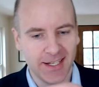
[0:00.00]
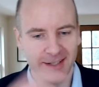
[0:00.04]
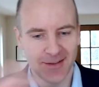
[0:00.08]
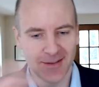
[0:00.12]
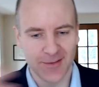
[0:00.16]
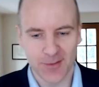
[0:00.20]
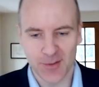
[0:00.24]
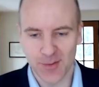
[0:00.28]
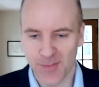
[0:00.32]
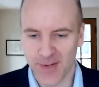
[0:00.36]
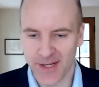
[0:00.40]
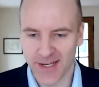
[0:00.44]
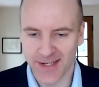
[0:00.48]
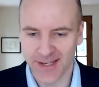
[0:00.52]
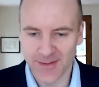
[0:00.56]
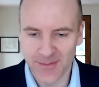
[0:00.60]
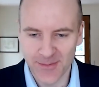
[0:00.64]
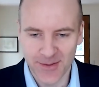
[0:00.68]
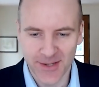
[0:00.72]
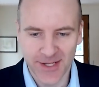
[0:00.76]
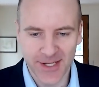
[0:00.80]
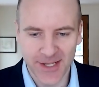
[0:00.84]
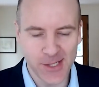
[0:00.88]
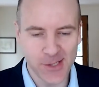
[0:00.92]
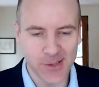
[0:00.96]
just because
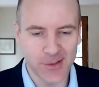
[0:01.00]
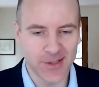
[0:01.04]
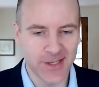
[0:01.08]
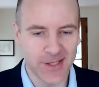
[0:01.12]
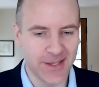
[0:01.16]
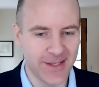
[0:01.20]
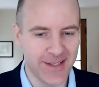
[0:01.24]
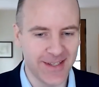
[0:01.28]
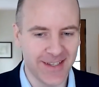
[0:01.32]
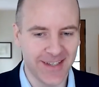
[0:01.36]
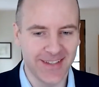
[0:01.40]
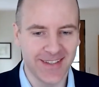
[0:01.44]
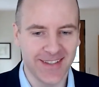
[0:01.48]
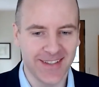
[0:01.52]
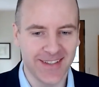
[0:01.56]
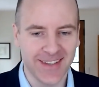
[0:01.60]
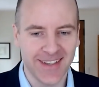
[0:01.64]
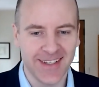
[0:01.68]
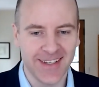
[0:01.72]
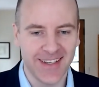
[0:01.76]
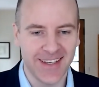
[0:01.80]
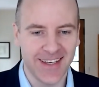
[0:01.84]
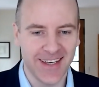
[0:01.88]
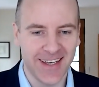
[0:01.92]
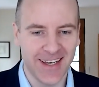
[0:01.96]
we're here in the
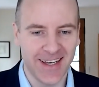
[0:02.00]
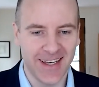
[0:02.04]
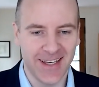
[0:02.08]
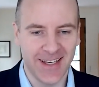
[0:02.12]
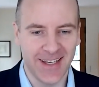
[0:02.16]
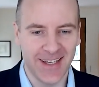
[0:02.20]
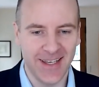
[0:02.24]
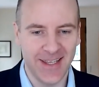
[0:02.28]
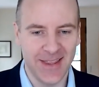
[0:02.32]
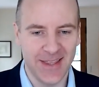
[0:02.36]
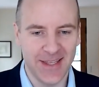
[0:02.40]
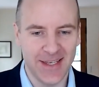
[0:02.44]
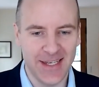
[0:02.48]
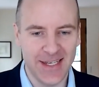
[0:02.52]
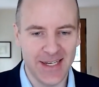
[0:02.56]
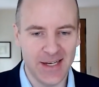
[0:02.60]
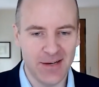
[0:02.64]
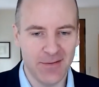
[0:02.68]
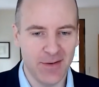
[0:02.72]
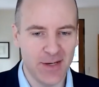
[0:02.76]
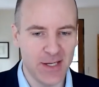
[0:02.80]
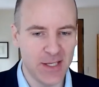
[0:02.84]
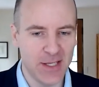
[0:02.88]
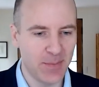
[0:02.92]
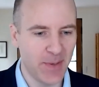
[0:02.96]

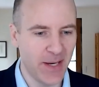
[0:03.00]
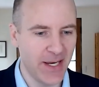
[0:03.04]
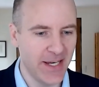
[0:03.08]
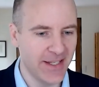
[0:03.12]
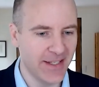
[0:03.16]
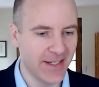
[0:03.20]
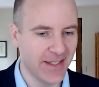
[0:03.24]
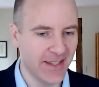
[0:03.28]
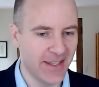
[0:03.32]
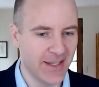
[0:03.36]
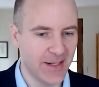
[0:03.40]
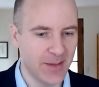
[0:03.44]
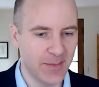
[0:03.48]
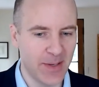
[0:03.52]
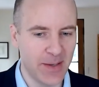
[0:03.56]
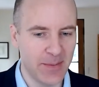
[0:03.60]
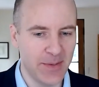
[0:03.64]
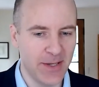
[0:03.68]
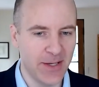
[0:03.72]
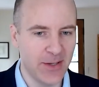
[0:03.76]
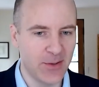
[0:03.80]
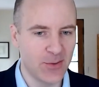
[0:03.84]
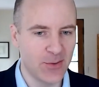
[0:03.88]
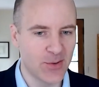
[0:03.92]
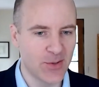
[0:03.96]
EV space. I thought it might
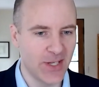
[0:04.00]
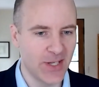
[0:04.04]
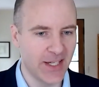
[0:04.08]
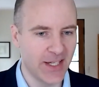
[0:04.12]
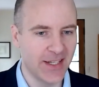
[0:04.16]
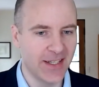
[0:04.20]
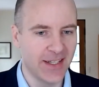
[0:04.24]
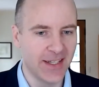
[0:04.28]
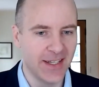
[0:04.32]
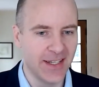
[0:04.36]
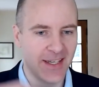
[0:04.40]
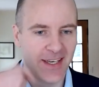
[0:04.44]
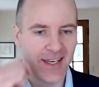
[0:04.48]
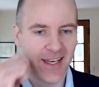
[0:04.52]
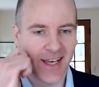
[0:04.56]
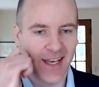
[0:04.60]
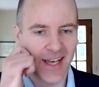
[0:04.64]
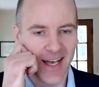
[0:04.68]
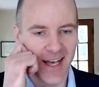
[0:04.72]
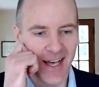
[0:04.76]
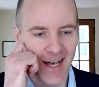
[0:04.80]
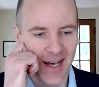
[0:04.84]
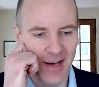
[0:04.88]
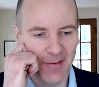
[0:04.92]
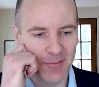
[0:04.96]
be interesting.
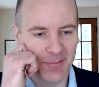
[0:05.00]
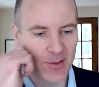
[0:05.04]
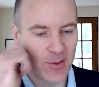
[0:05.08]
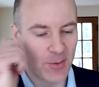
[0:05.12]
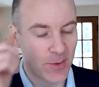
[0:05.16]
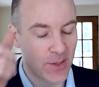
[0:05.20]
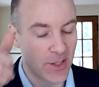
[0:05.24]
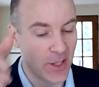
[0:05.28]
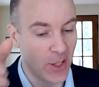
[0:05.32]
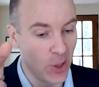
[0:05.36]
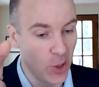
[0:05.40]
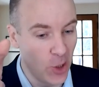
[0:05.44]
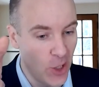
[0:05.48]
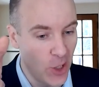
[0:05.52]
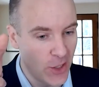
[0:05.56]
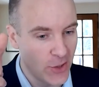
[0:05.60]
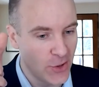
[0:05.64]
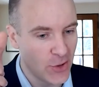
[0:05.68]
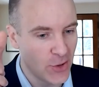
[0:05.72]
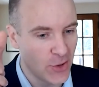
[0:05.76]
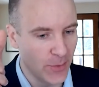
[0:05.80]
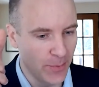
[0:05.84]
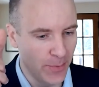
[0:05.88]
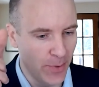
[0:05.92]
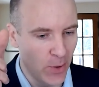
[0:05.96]
So we're going to
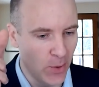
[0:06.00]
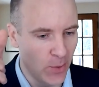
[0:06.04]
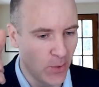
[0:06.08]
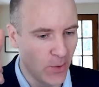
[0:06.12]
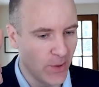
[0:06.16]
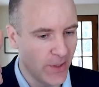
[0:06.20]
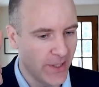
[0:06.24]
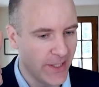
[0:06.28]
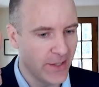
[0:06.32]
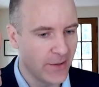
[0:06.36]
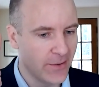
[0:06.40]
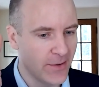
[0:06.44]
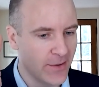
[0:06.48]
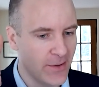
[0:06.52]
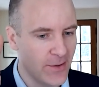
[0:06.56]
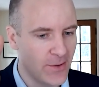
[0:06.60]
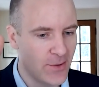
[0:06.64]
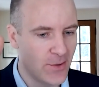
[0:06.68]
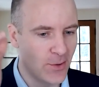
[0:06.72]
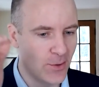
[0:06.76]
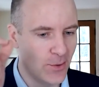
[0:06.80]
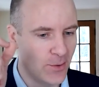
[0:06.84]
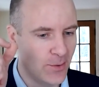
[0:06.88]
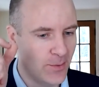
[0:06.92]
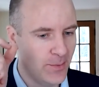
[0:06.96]
launch a poll here in
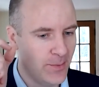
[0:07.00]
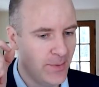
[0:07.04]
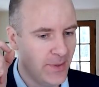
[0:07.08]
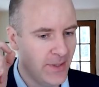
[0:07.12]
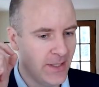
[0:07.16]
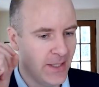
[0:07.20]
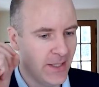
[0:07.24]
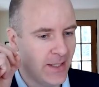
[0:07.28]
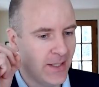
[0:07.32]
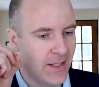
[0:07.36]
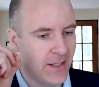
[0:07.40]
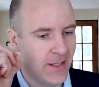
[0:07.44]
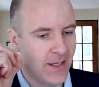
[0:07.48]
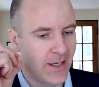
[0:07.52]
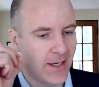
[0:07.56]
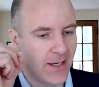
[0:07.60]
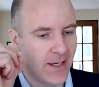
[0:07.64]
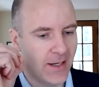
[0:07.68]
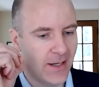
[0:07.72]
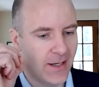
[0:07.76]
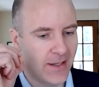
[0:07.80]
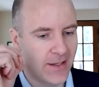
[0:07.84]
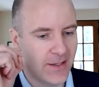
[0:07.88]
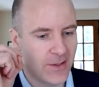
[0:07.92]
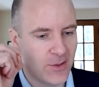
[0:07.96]
Zoom
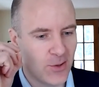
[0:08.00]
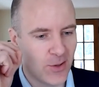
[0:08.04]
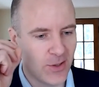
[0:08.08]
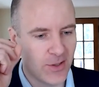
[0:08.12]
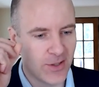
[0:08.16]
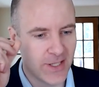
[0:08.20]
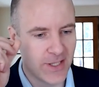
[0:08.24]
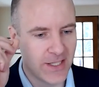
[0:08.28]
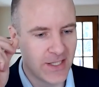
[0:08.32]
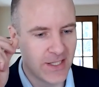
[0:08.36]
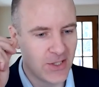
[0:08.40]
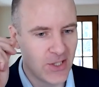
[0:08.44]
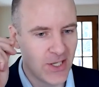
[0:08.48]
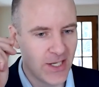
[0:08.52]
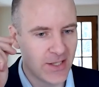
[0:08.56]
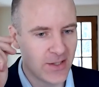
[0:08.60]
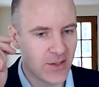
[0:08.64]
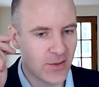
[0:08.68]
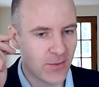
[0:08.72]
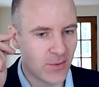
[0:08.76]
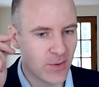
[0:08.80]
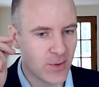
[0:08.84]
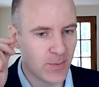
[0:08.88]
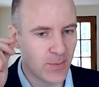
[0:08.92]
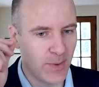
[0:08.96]
that you all get a chance
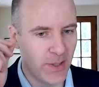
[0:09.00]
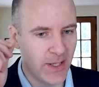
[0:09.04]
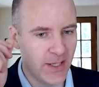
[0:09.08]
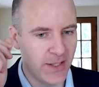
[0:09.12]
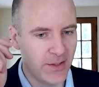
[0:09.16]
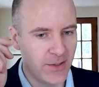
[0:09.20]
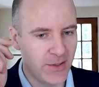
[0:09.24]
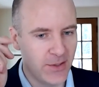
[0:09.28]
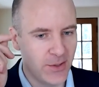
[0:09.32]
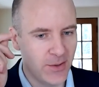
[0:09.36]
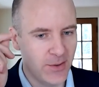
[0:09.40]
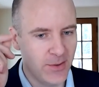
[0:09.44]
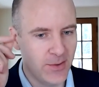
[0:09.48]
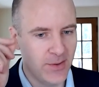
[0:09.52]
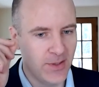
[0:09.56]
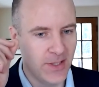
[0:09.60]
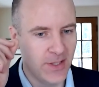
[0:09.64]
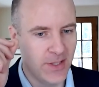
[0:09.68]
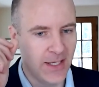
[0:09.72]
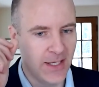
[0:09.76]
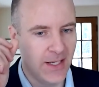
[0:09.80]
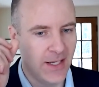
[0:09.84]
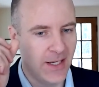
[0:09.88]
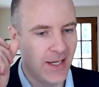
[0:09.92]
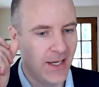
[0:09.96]
to respond to.
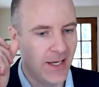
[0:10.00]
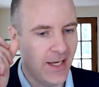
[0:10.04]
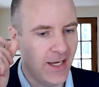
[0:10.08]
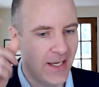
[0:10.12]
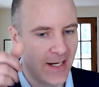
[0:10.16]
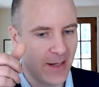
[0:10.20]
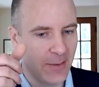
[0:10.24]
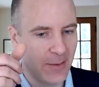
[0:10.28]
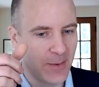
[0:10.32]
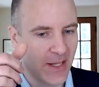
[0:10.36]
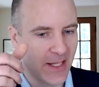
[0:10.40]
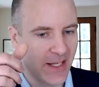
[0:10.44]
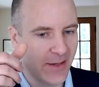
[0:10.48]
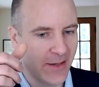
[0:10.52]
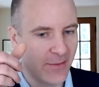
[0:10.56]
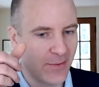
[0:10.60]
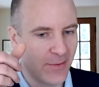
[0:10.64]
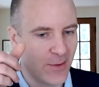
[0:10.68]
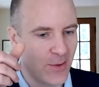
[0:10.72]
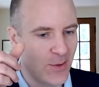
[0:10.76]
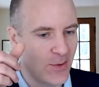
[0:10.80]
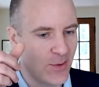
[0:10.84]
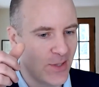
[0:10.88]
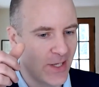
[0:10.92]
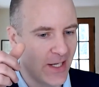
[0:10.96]
And I would like for
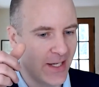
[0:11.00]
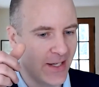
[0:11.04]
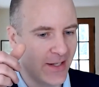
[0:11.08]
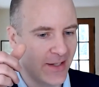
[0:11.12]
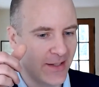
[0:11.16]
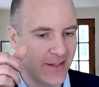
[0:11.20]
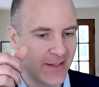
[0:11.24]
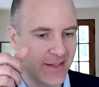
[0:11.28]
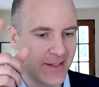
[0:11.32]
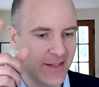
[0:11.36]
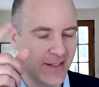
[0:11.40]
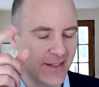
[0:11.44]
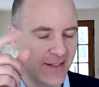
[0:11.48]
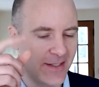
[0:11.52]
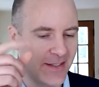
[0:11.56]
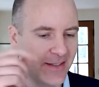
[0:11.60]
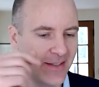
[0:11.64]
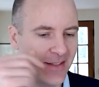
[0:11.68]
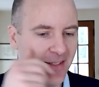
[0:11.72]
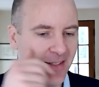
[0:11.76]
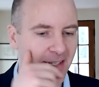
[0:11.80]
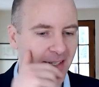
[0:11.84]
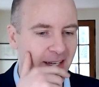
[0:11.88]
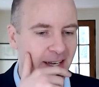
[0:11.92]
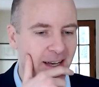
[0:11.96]
you
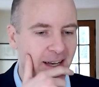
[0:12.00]
to